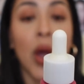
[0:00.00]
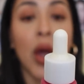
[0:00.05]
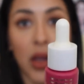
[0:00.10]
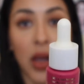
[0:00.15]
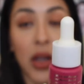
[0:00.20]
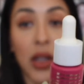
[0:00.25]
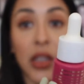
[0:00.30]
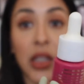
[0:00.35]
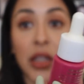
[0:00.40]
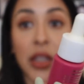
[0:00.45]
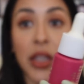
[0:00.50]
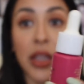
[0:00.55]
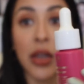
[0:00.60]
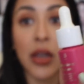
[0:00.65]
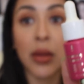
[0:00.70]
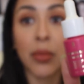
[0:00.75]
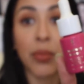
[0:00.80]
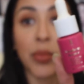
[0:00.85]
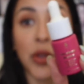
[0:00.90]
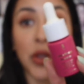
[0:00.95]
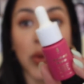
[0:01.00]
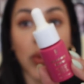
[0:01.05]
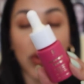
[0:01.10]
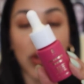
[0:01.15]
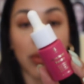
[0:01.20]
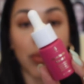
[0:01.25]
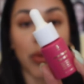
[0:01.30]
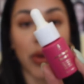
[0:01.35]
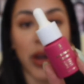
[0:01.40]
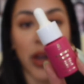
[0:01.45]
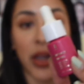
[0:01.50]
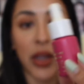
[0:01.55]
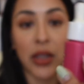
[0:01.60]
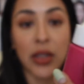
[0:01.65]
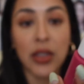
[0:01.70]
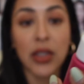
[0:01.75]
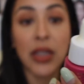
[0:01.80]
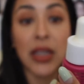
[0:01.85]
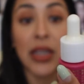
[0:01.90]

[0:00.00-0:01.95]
a clean beauty brand,